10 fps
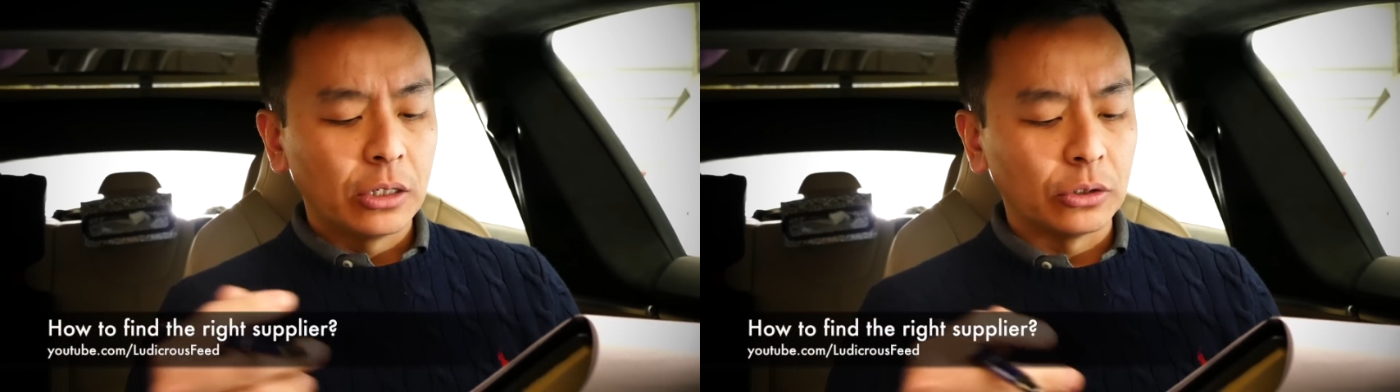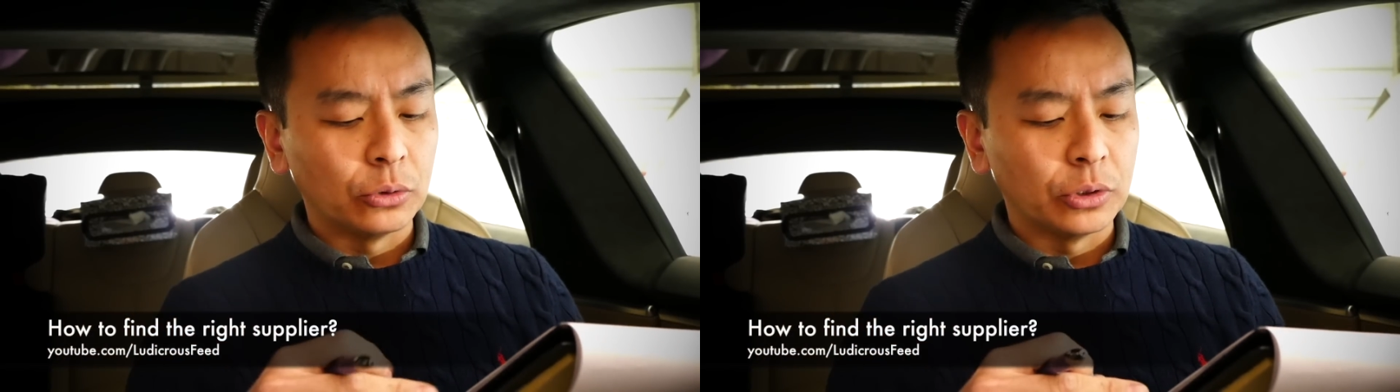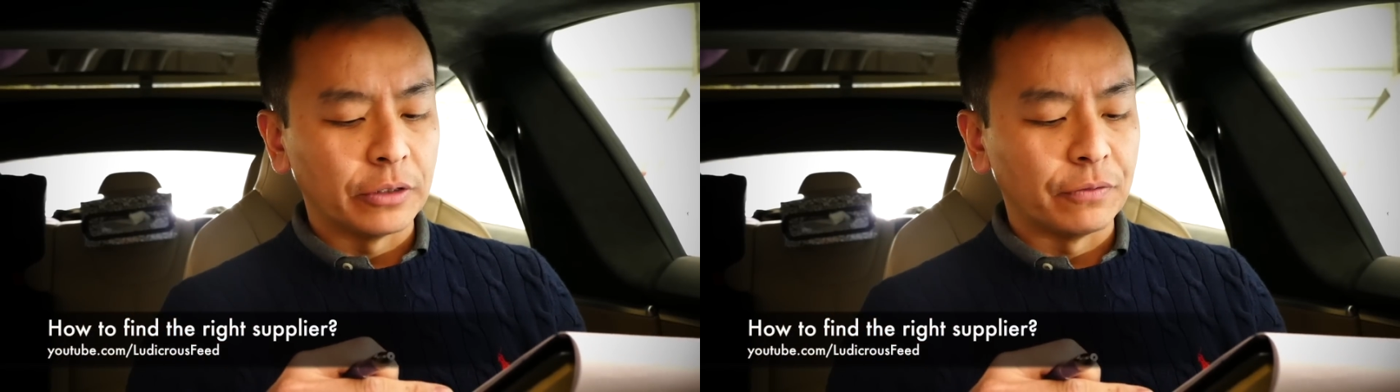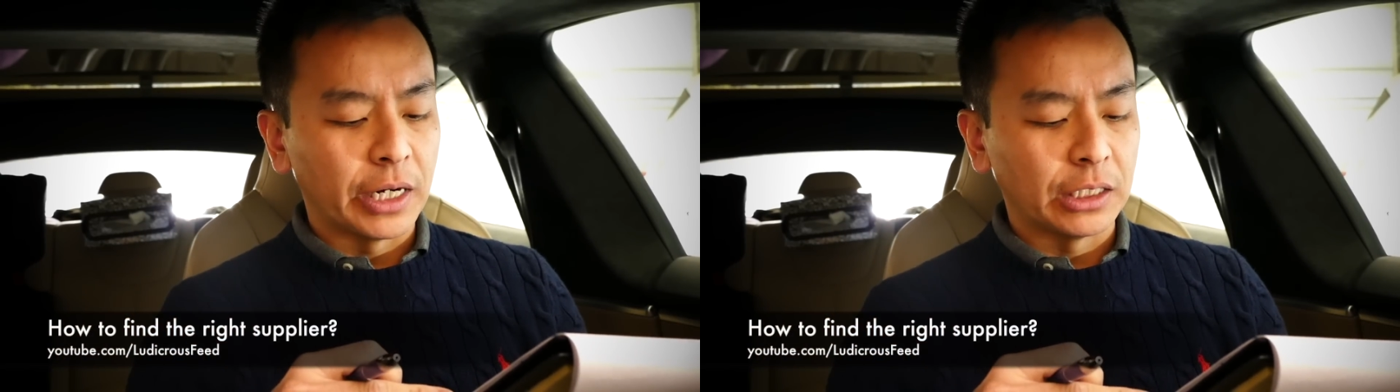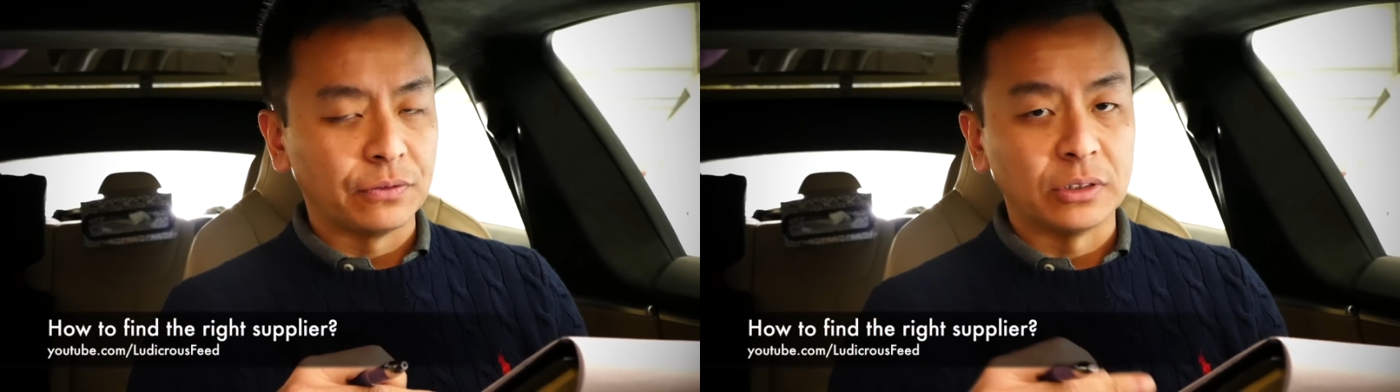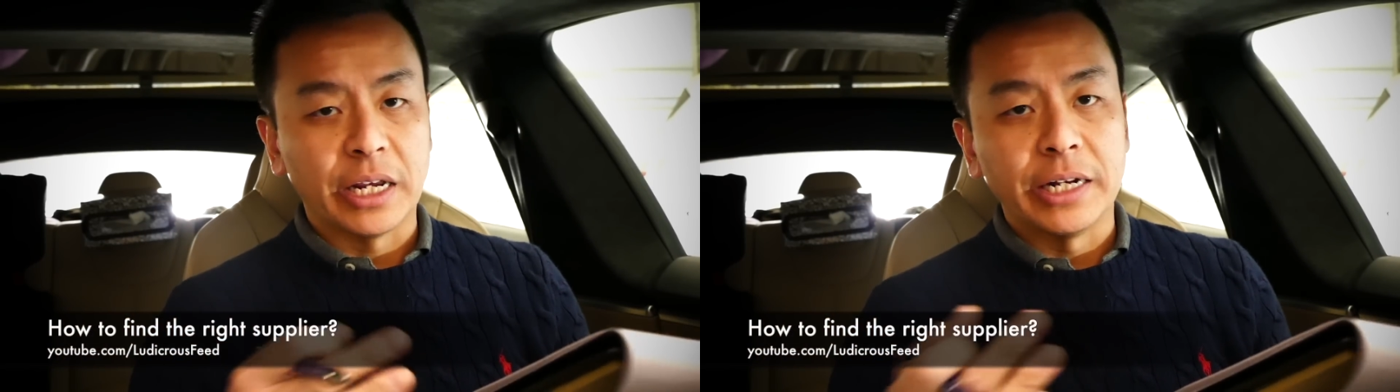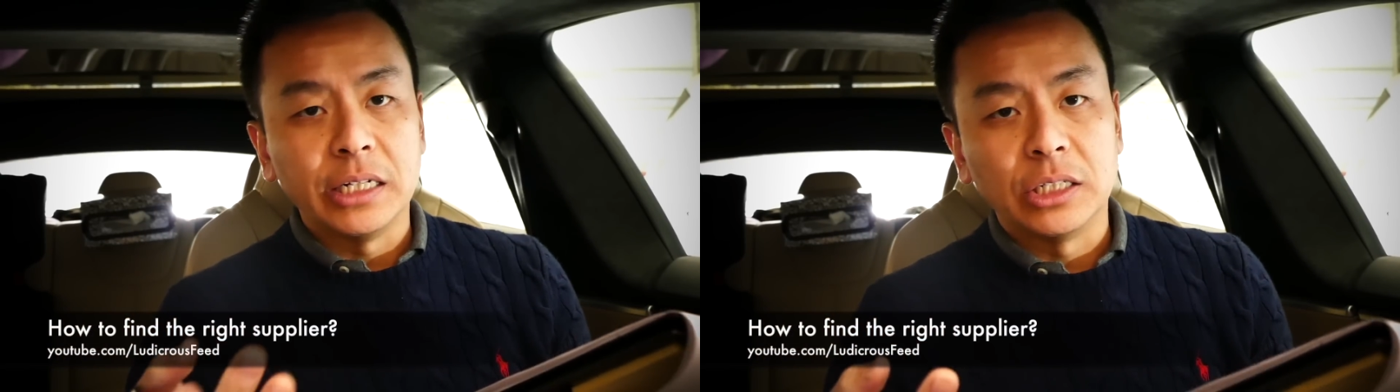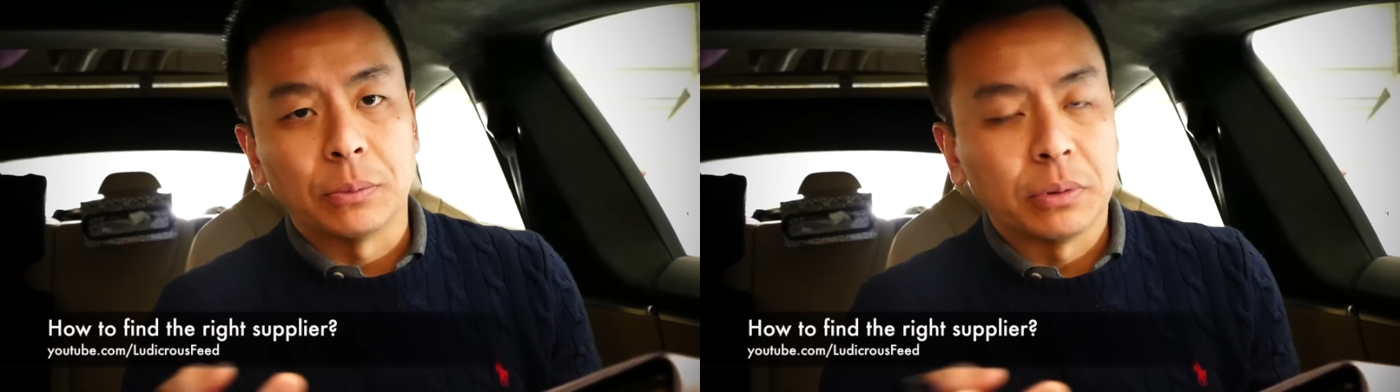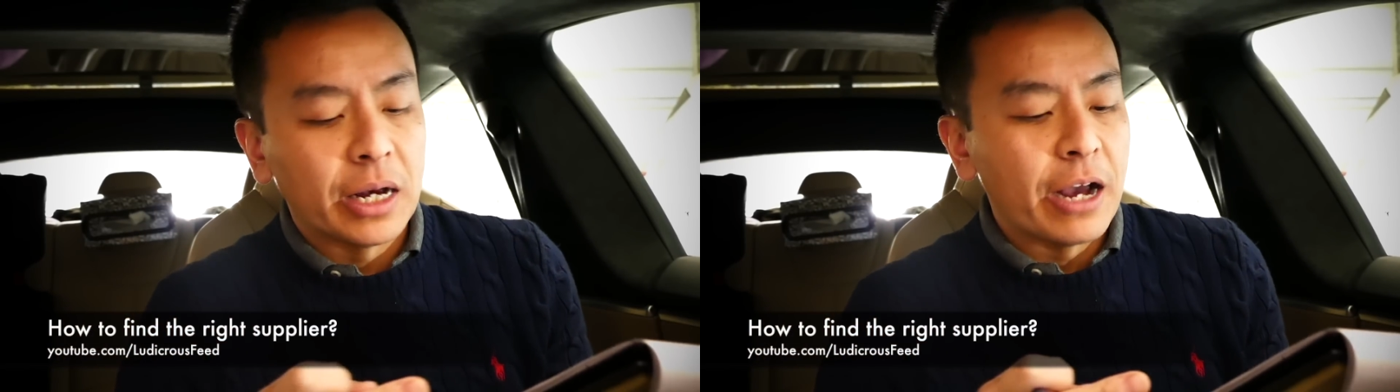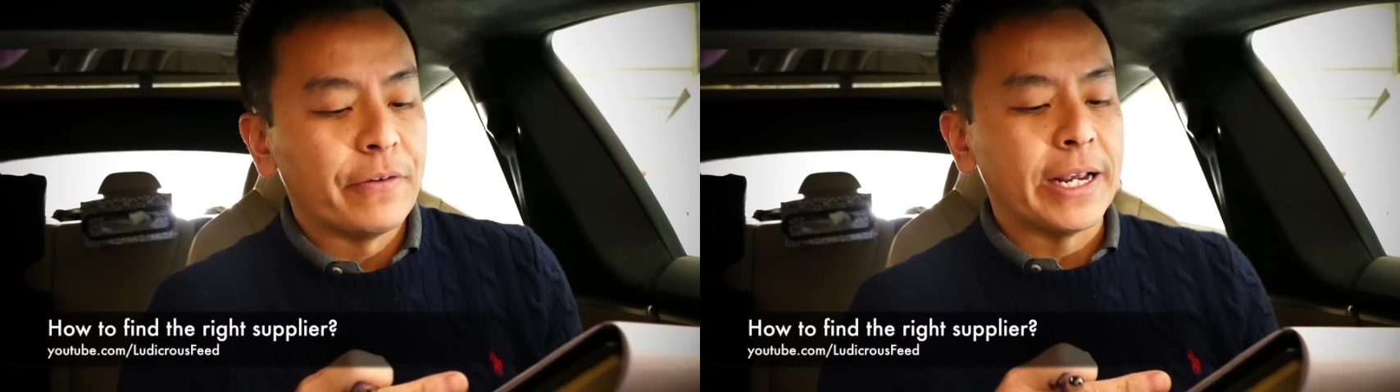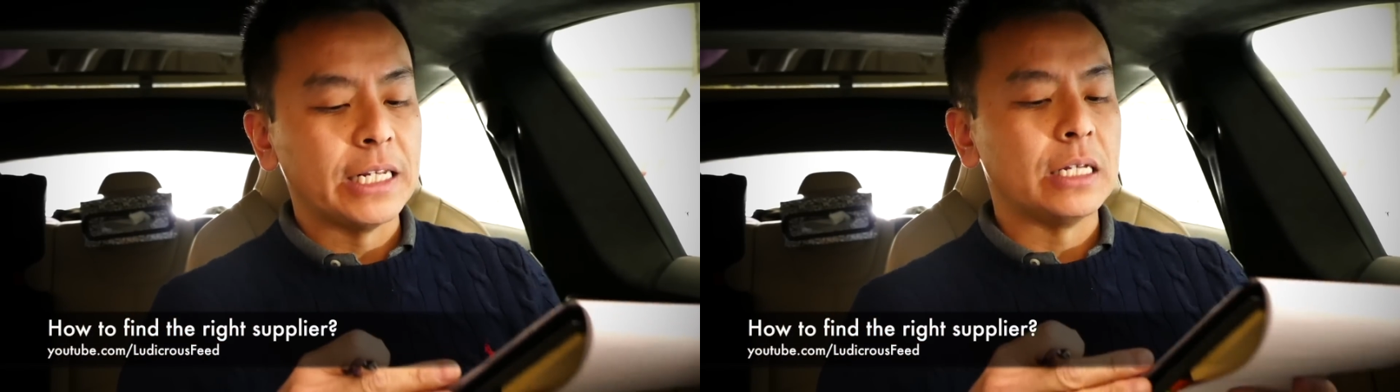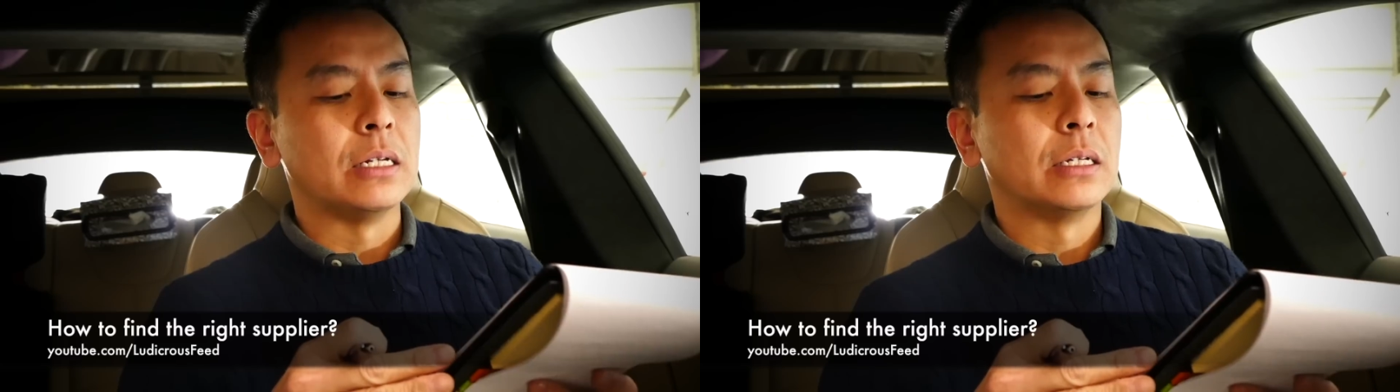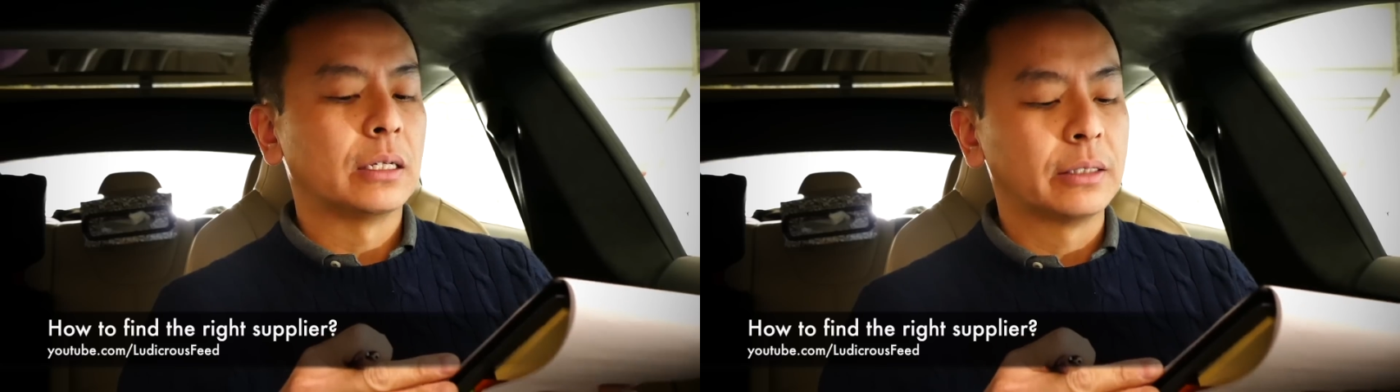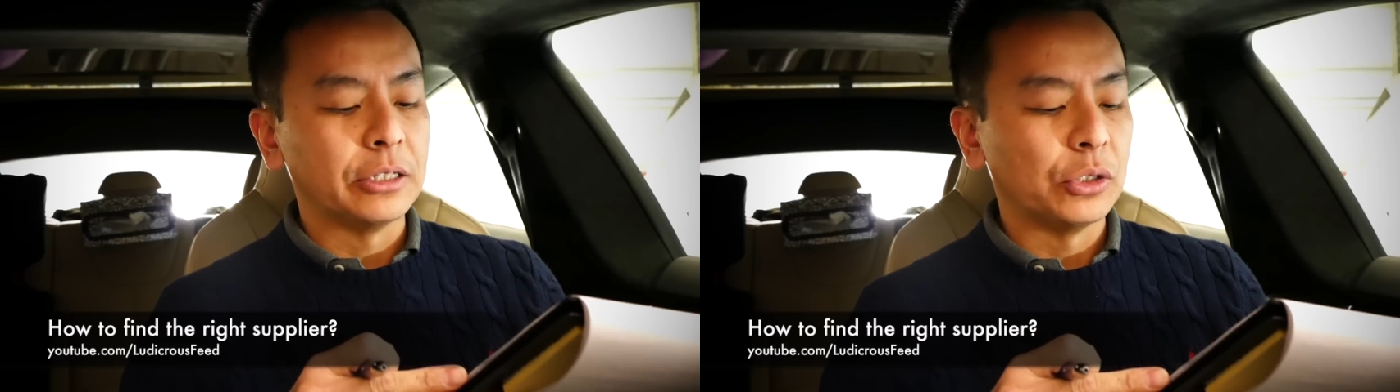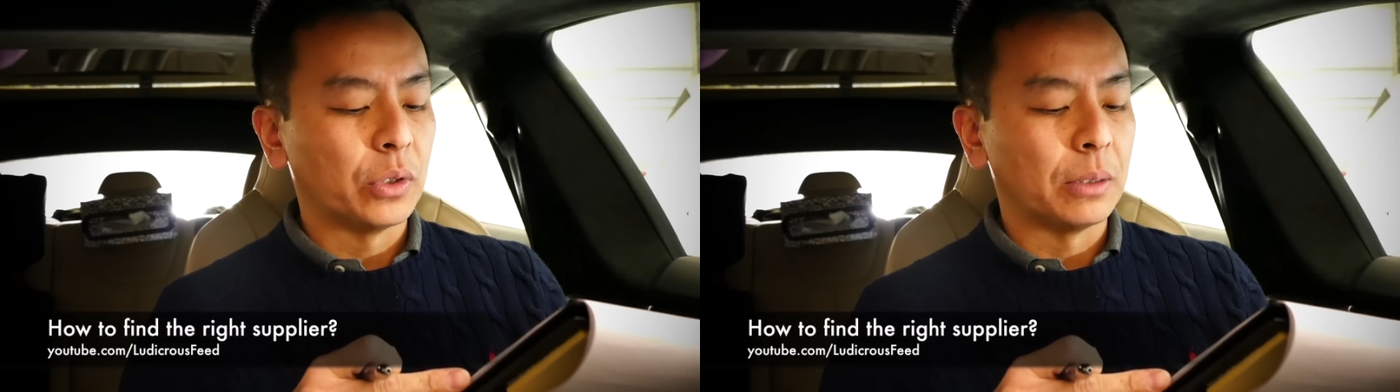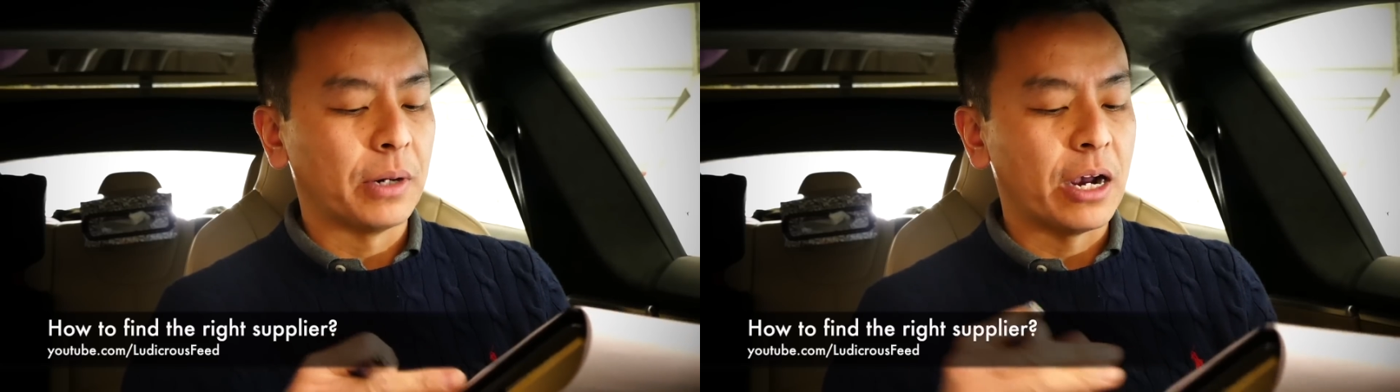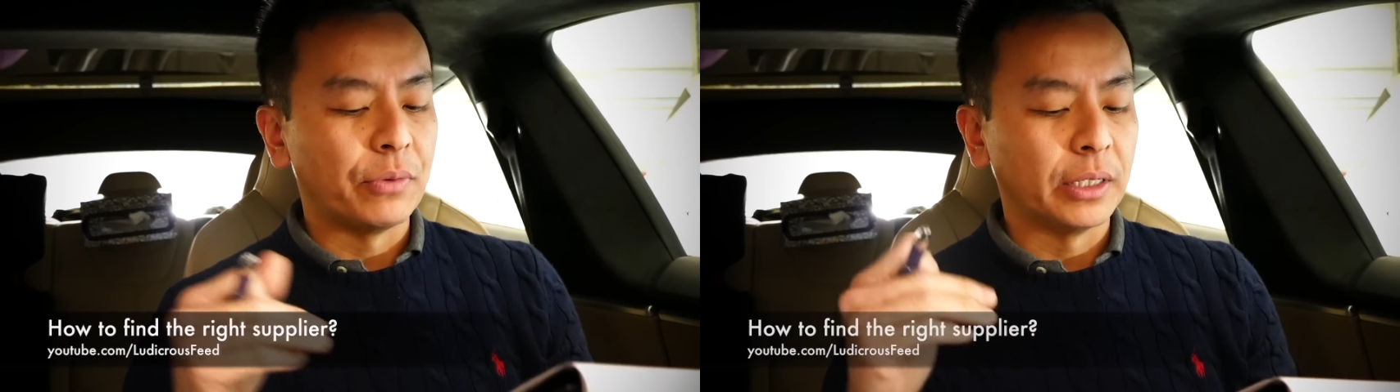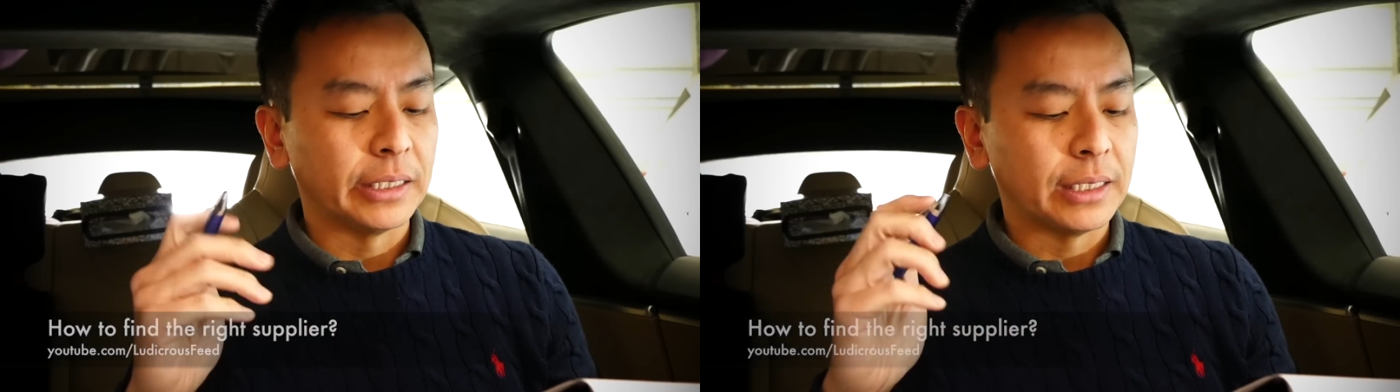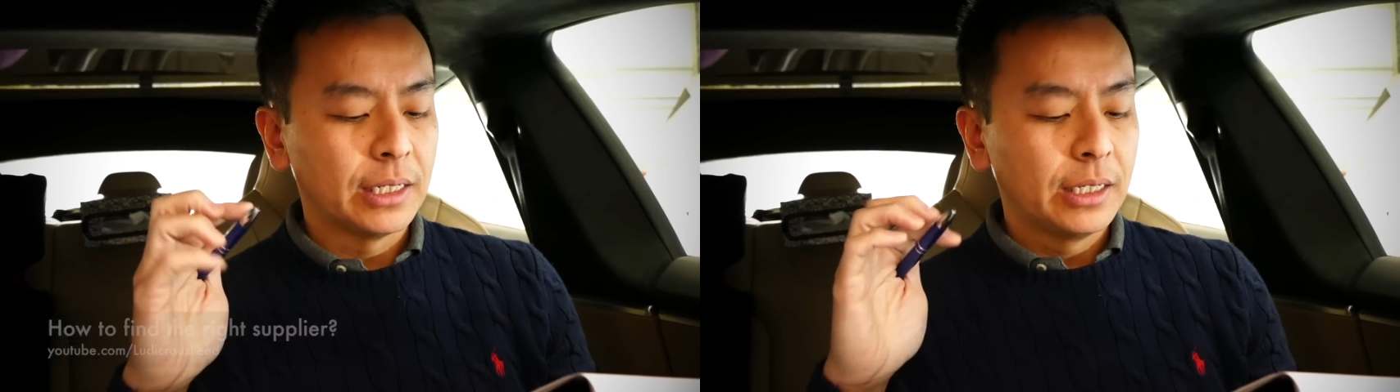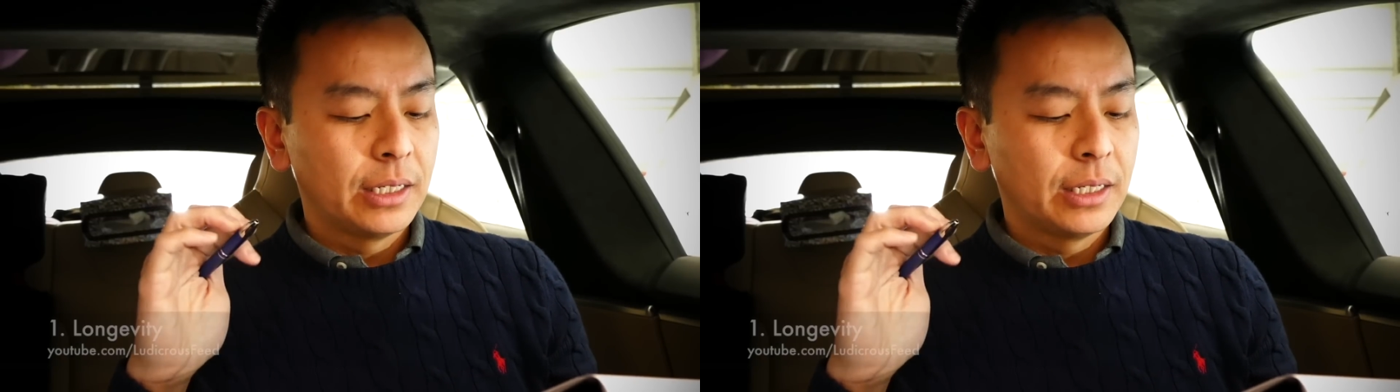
good advice for any supplier, for anything you want to buy, really.